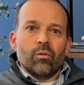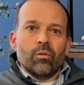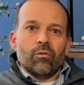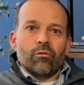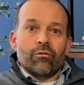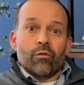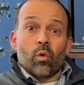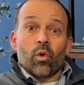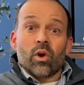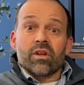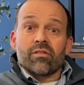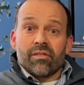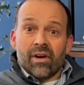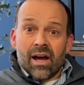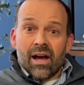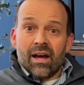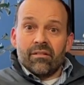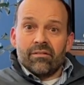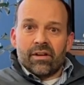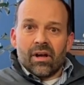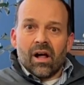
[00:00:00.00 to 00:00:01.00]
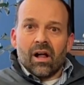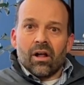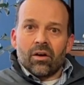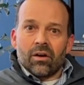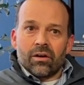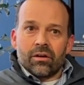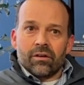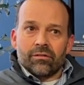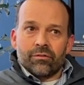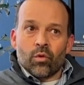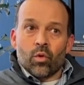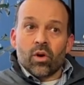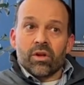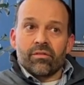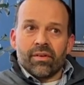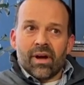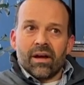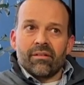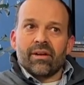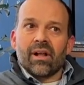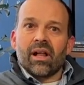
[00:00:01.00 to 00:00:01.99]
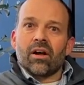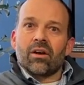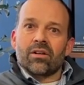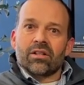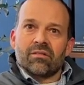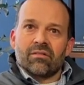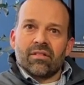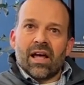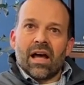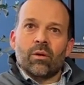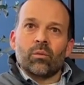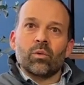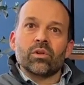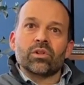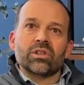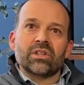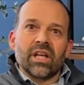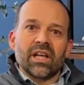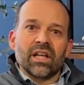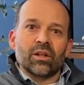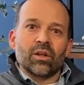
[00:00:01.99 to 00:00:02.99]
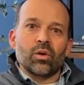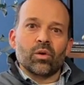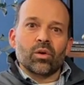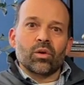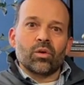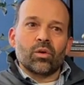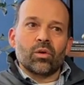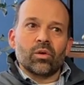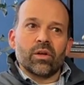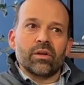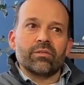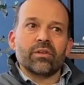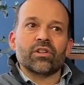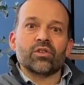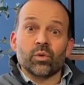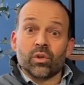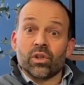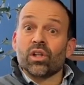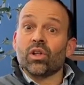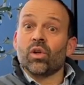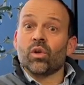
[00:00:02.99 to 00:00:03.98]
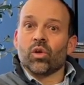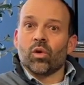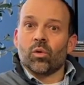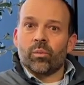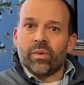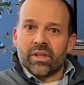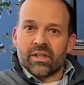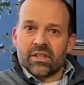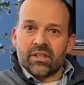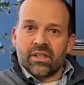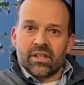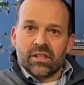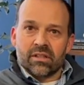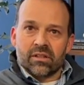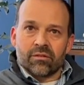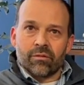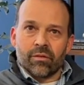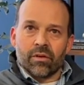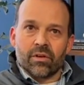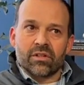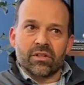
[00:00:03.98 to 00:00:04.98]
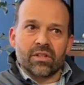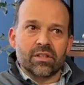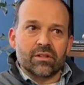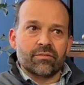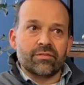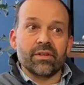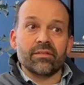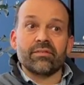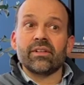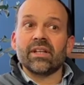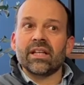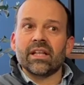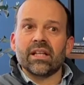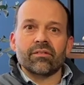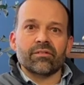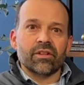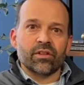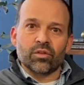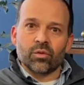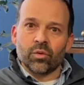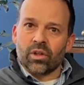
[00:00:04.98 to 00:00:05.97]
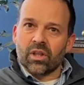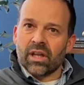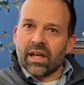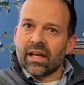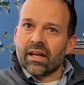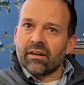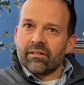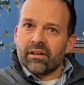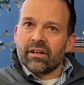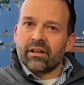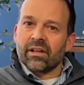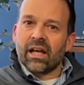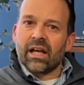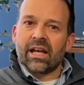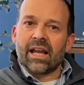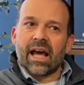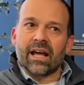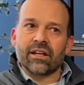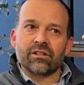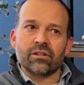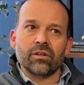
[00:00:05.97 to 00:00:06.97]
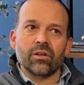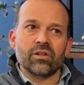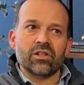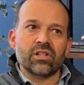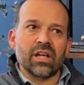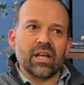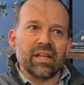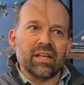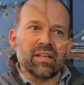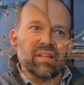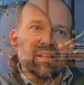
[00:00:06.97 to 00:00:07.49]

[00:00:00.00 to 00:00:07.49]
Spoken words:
$45 of that will stay local if it's with a local business, versus 15 if it's with like a national chain.